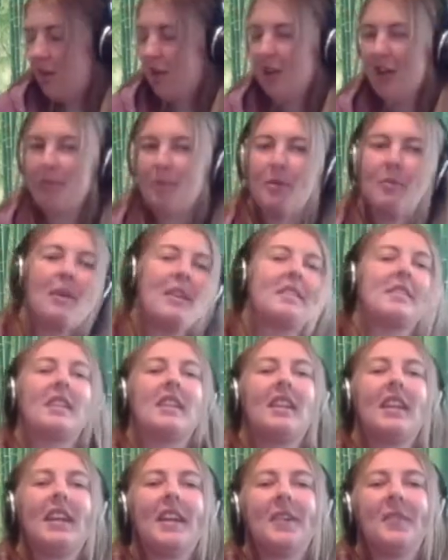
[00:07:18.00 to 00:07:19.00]
But
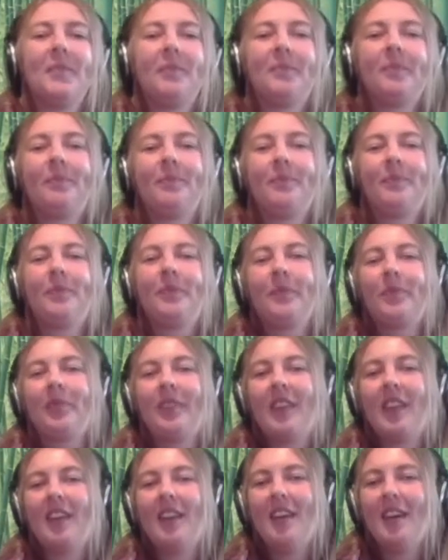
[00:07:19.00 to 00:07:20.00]
basically,
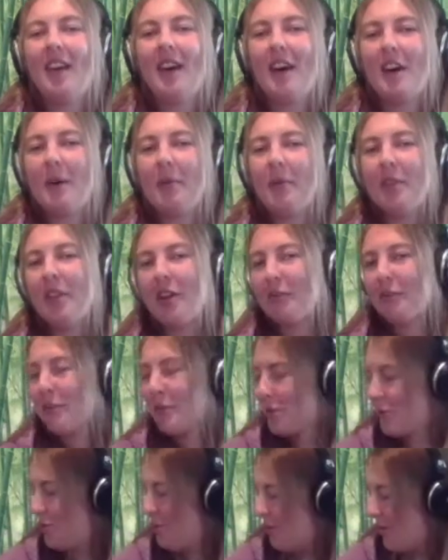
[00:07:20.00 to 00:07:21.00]
I will not
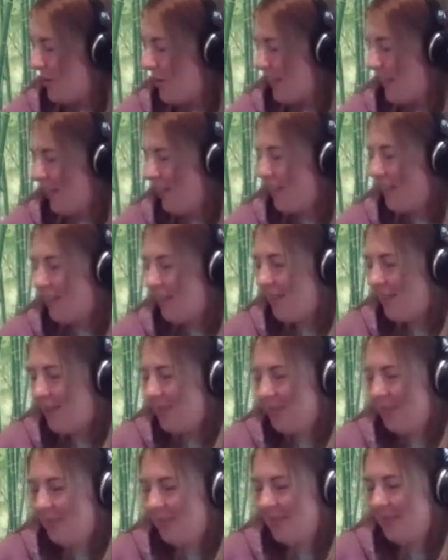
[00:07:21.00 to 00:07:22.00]
rush through these.
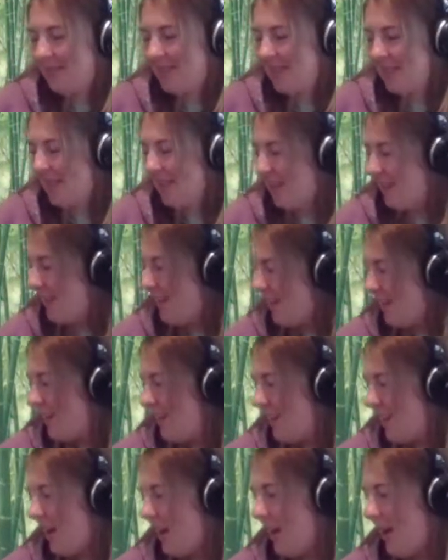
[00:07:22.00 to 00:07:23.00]

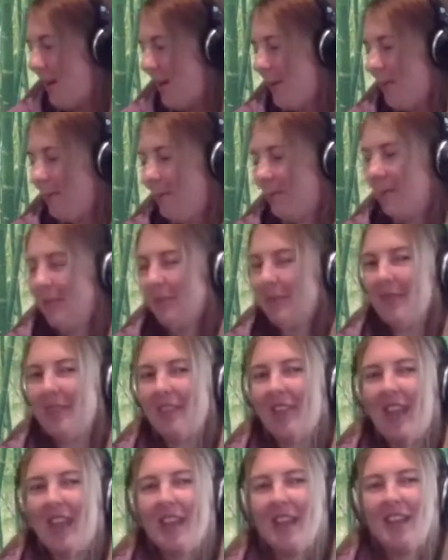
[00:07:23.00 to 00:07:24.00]

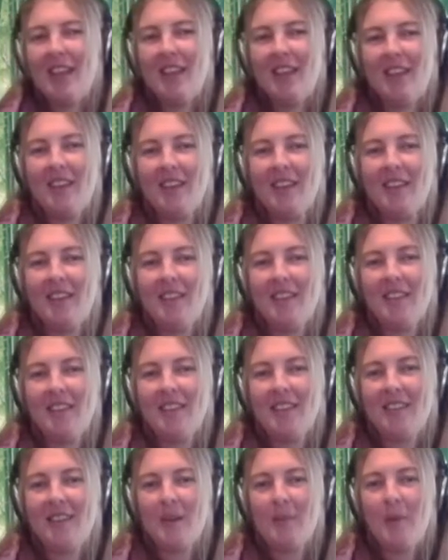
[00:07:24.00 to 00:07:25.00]
Any
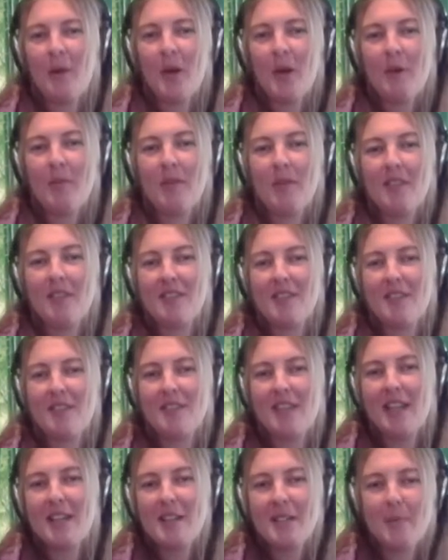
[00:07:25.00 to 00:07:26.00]
Pokemon
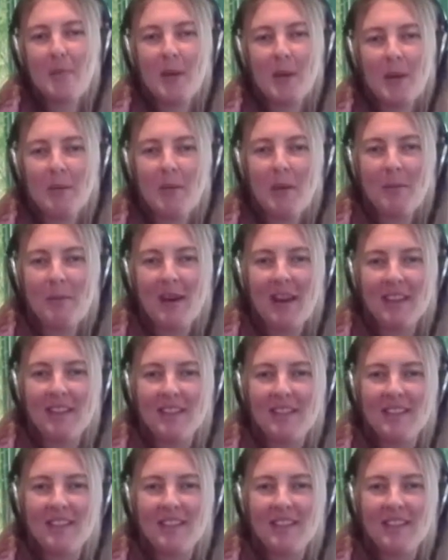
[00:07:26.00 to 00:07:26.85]
sent to Pokemon Bank